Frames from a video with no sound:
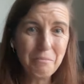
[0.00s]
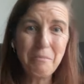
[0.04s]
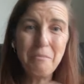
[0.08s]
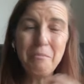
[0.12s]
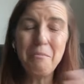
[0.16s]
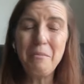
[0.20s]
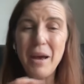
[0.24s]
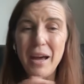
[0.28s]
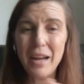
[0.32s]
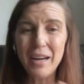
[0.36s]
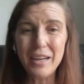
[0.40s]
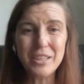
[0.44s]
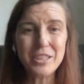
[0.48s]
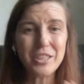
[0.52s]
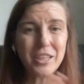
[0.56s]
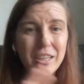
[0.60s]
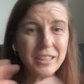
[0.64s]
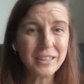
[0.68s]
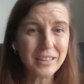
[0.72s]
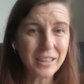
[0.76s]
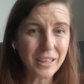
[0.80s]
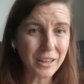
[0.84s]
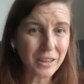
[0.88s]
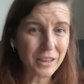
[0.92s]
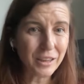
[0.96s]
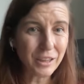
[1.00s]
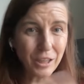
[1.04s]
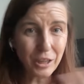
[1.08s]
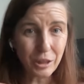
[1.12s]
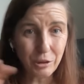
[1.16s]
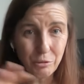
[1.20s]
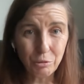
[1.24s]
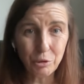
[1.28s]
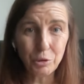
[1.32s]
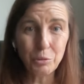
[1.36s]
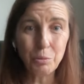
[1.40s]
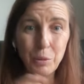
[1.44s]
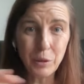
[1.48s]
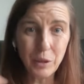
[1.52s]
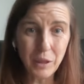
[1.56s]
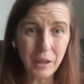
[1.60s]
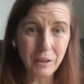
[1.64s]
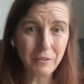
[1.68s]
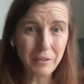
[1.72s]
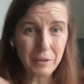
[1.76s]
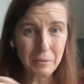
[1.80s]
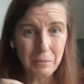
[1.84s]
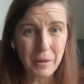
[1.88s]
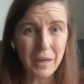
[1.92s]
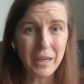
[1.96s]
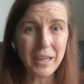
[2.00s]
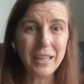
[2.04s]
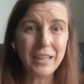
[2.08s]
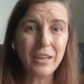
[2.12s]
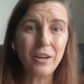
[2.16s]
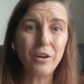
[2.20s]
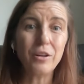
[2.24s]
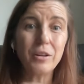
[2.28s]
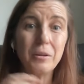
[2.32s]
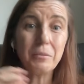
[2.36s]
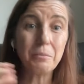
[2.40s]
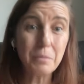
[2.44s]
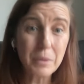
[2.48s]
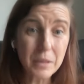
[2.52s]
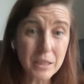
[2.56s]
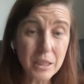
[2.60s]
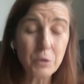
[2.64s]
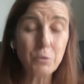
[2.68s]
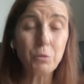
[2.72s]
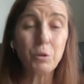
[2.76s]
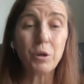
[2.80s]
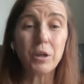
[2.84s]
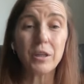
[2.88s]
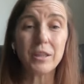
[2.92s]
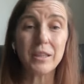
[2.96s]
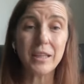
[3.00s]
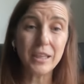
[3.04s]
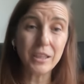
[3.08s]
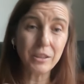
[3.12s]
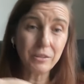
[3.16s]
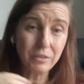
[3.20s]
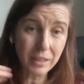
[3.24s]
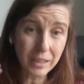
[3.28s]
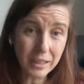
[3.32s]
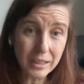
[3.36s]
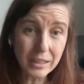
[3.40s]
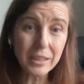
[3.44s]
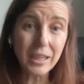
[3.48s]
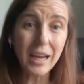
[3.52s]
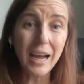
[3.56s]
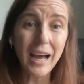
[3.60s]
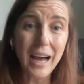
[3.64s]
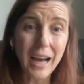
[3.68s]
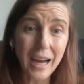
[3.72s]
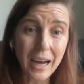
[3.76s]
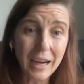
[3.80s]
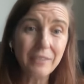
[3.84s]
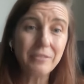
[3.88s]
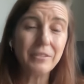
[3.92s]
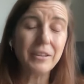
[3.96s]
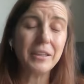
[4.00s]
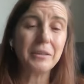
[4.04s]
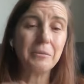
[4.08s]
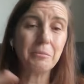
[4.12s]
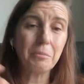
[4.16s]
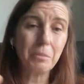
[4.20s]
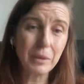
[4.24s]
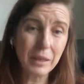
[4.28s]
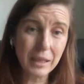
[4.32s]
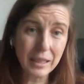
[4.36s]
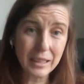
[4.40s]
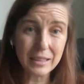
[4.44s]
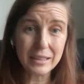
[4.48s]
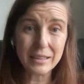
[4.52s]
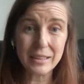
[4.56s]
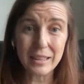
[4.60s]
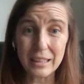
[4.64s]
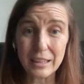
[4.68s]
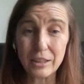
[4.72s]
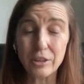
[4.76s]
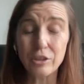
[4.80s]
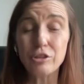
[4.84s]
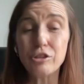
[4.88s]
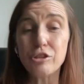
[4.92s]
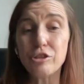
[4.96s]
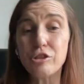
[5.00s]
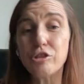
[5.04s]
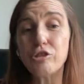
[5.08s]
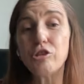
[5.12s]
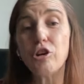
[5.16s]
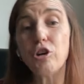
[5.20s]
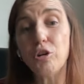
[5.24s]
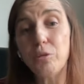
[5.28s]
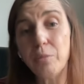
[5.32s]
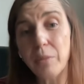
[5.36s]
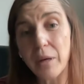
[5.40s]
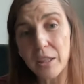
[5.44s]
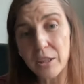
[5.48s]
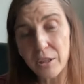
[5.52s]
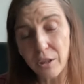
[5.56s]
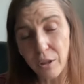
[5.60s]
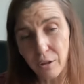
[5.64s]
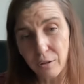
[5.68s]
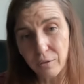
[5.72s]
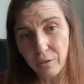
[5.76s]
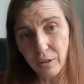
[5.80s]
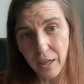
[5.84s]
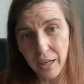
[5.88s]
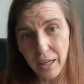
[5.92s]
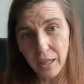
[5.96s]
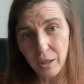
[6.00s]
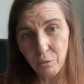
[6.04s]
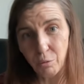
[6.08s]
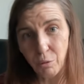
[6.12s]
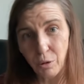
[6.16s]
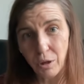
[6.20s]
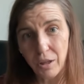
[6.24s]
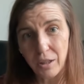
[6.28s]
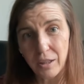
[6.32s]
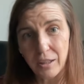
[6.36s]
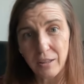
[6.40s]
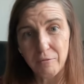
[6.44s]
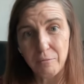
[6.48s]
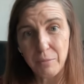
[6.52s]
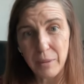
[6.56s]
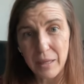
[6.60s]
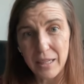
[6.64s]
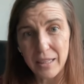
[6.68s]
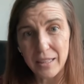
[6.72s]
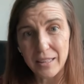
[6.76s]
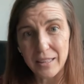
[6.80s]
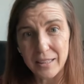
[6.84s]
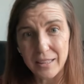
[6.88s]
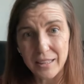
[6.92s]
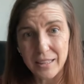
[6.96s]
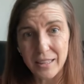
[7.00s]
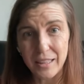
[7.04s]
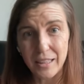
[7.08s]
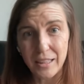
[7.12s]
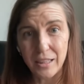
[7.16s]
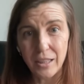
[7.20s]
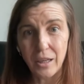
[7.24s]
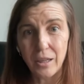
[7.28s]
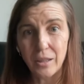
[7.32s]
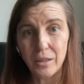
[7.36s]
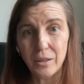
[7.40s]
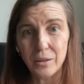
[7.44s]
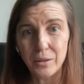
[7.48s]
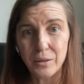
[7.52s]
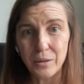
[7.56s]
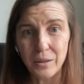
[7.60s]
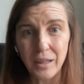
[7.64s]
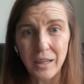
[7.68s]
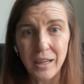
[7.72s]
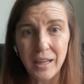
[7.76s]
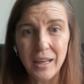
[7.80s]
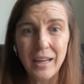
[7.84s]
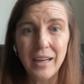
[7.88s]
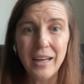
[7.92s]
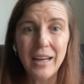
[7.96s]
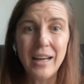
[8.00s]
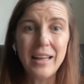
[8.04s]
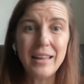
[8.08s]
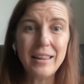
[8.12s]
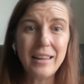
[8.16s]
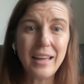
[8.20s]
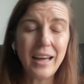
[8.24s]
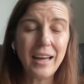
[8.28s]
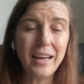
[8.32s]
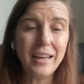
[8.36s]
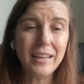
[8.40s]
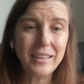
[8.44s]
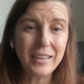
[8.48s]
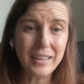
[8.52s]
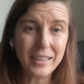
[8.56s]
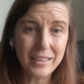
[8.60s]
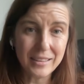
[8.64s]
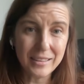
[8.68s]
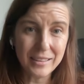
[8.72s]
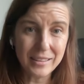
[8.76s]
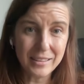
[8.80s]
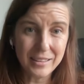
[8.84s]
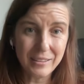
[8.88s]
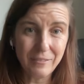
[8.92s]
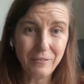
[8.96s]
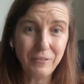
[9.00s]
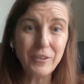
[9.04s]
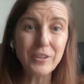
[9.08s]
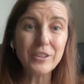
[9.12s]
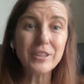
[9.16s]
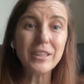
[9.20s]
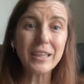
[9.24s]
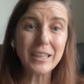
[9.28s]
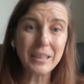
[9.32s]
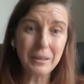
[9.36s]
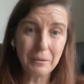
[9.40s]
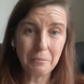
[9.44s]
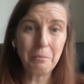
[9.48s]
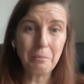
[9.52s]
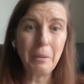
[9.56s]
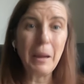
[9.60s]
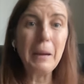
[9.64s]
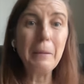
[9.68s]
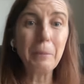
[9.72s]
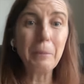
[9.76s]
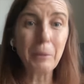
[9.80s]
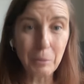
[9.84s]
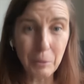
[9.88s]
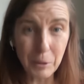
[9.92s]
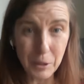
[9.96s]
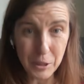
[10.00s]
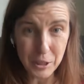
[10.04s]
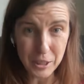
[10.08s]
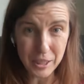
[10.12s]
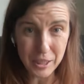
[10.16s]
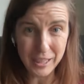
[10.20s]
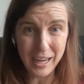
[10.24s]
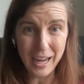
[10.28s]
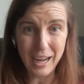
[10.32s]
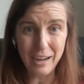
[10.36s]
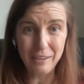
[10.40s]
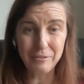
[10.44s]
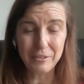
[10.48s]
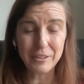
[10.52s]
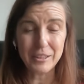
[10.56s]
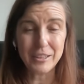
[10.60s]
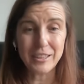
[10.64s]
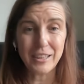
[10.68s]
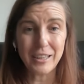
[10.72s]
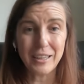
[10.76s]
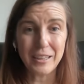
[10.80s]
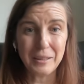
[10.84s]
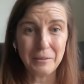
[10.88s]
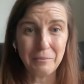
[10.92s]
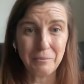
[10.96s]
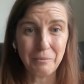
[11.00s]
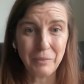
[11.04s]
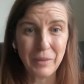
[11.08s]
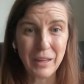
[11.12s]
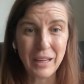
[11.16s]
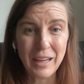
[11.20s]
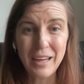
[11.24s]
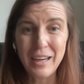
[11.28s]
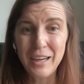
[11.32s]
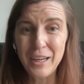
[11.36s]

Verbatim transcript: managing the, the throughput of the money and all the busy work that you need to have in place. Like there's so much overhead work of being a C E O that is, it feels like I'm paper pushing half the time.